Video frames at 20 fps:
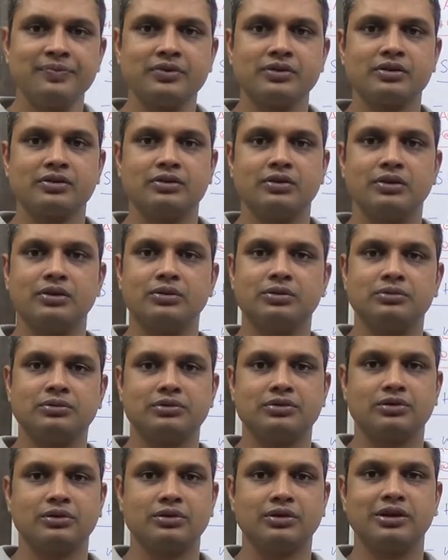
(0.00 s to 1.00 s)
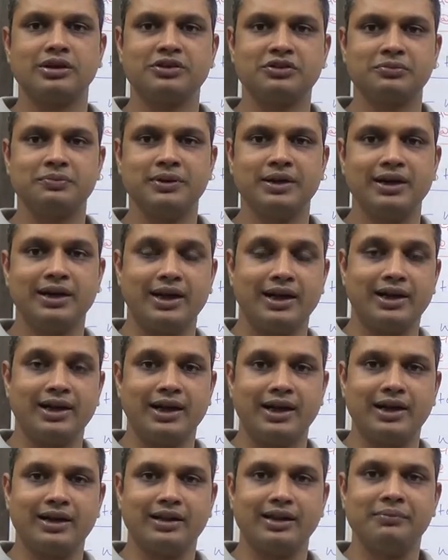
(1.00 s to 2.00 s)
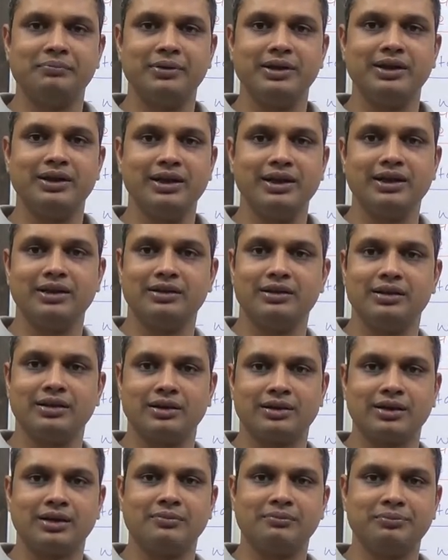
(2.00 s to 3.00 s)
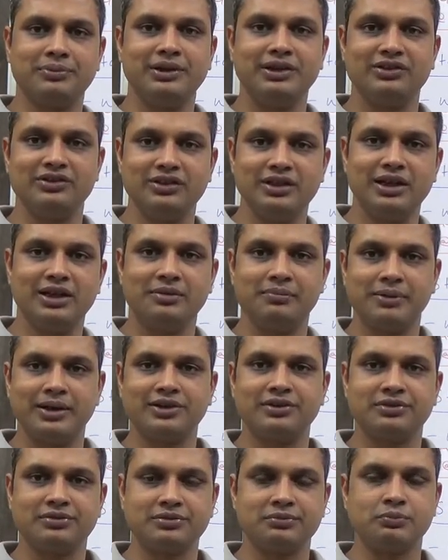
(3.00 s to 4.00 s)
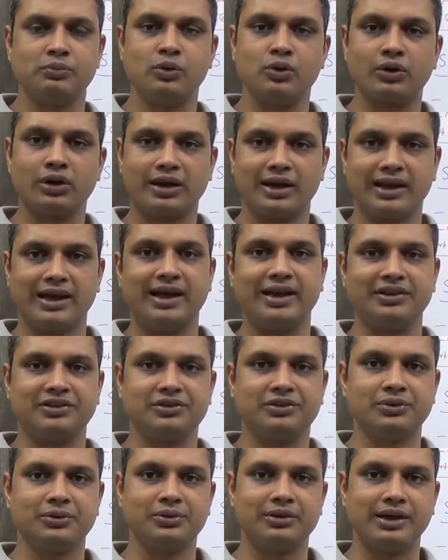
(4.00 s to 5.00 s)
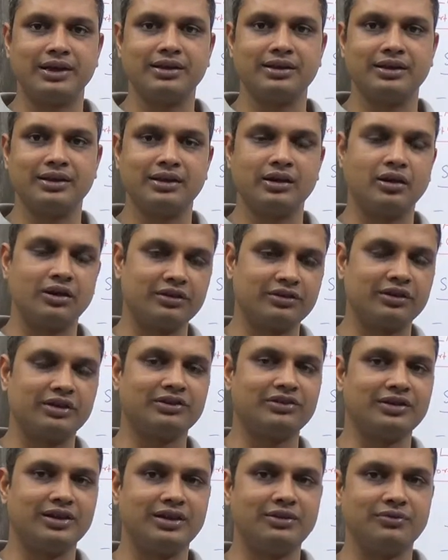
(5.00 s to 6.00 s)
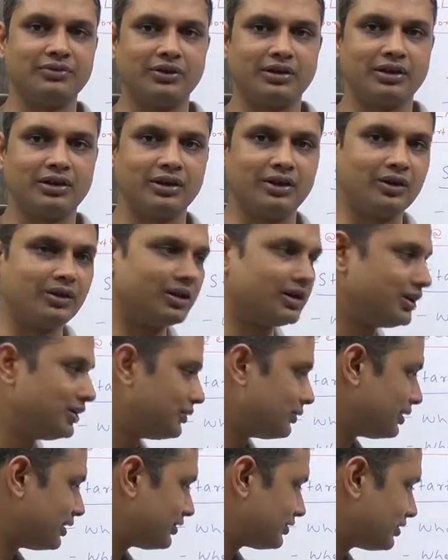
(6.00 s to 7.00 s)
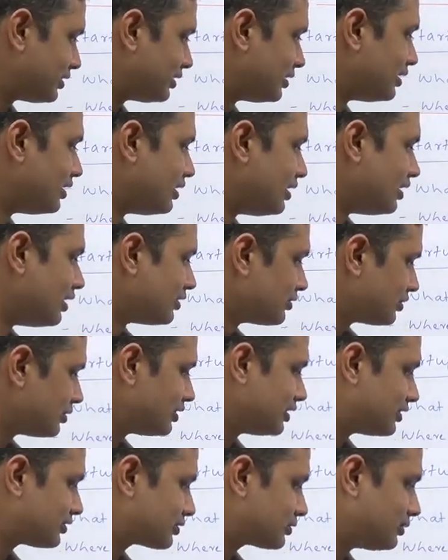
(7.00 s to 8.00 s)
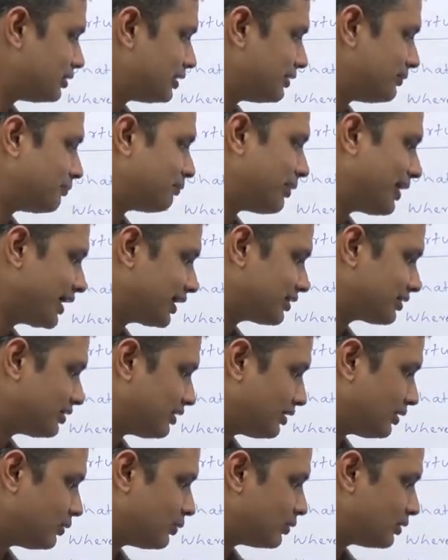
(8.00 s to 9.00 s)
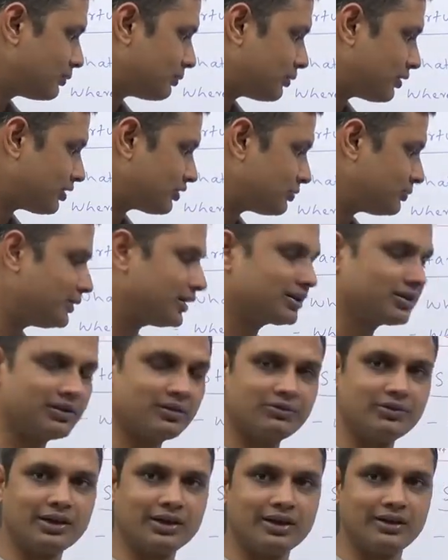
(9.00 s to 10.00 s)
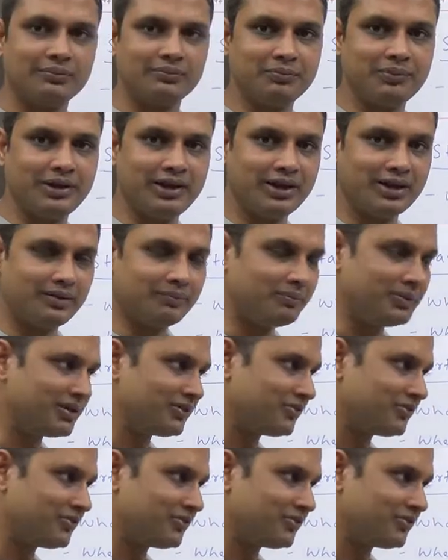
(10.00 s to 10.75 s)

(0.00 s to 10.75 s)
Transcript: So the speed, and at the beginning the companies need much more cash to run or sustain for a longer duration. So this could impact the whole prospect of the company in a big